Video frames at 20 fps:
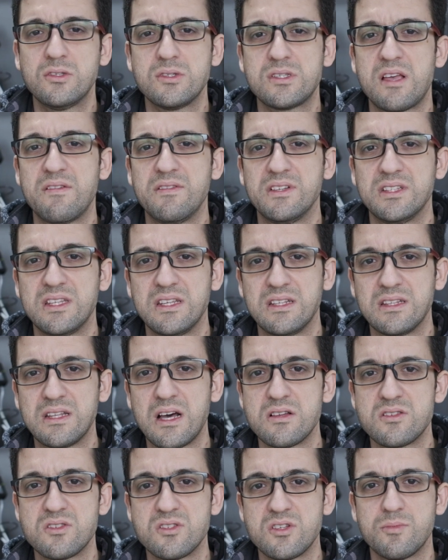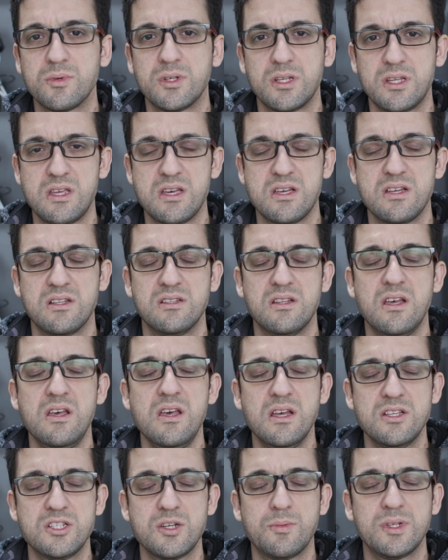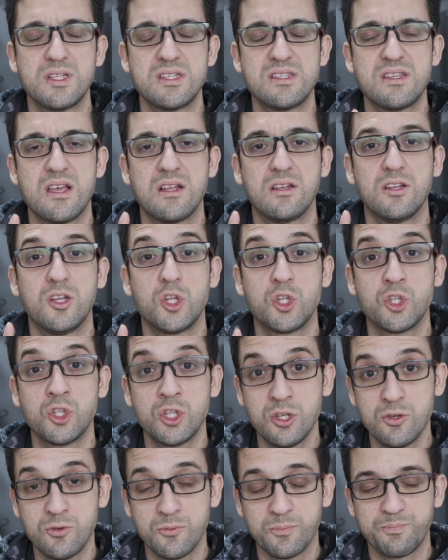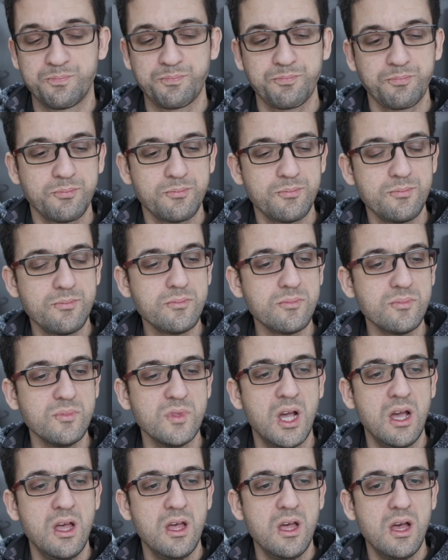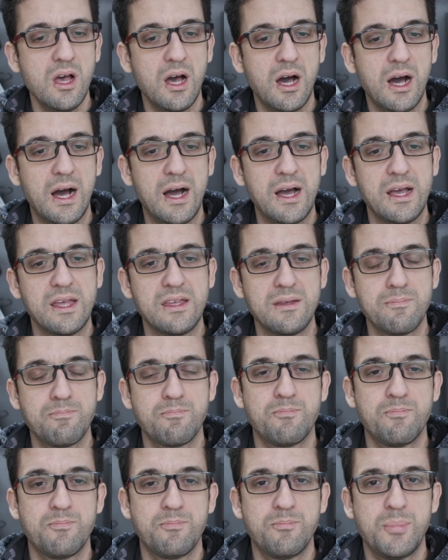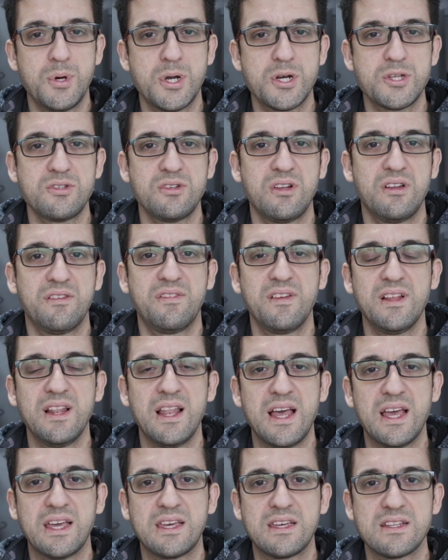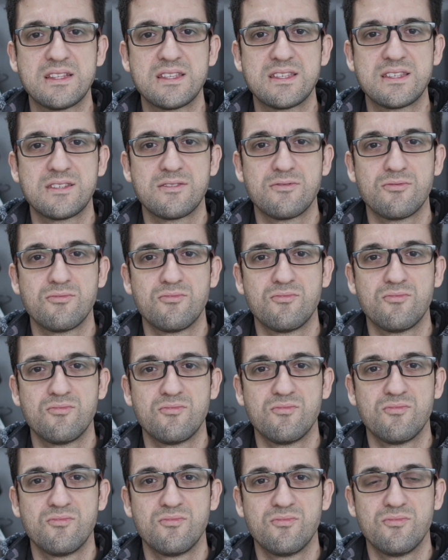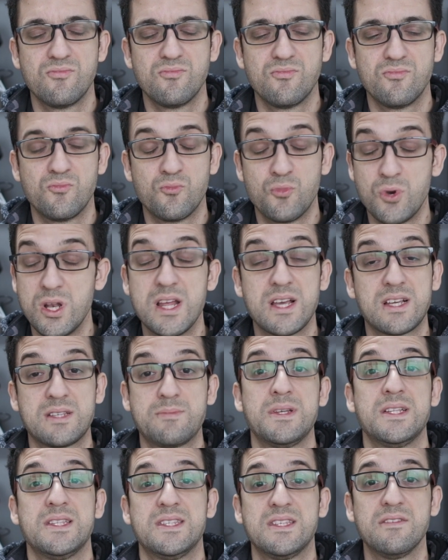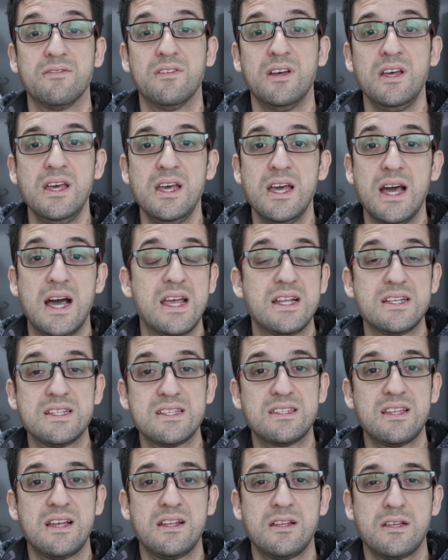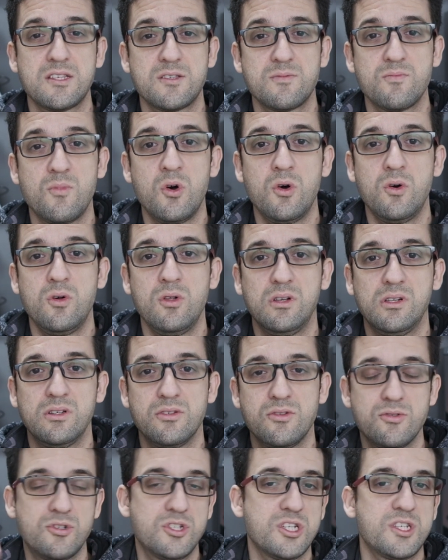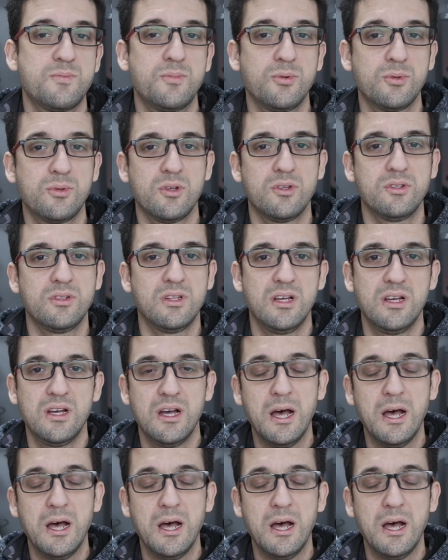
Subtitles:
to 17,000 Japanese yen new. I personally feel like it's really expensive. I understand it's small, you just put on